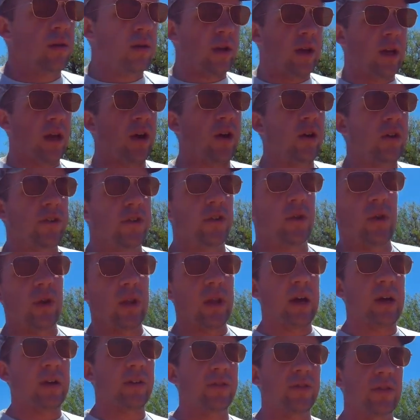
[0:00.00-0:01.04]
it also
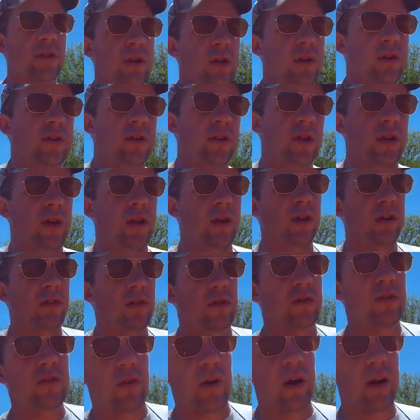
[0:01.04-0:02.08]
allows you to
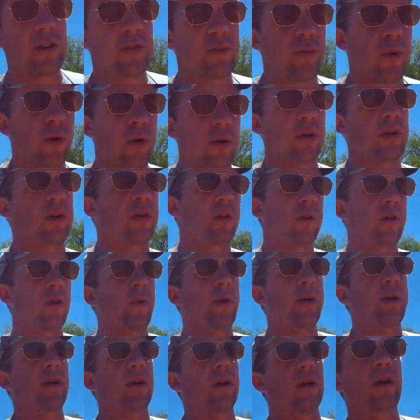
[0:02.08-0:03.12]
transport a little
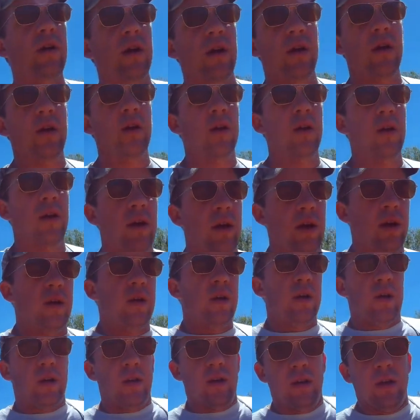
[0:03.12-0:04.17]
quicker.
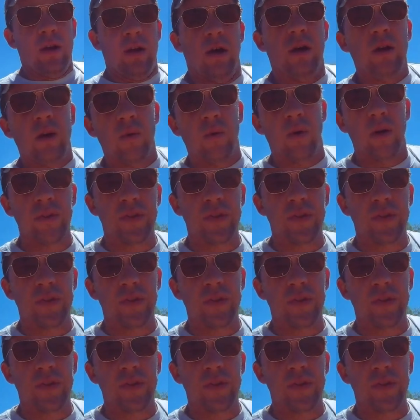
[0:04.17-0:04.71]
One